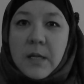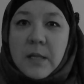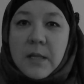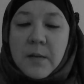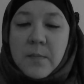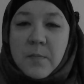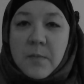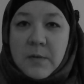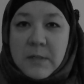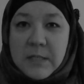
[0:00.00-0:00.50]

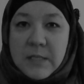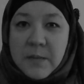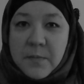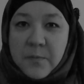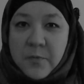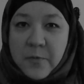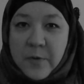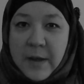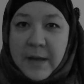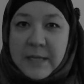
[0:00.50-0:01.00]
the Muslim
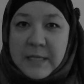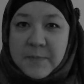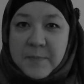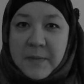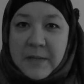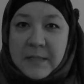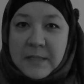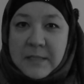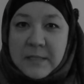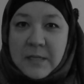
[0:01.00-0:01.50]
prayers
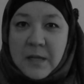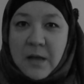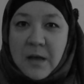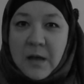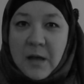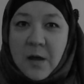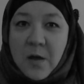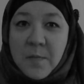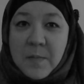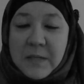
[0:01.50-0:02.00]
being
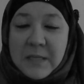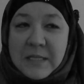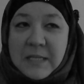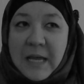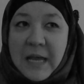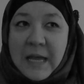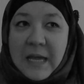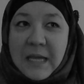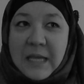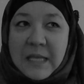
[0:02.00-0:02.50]
sung, almost
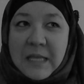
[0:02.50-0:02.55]
like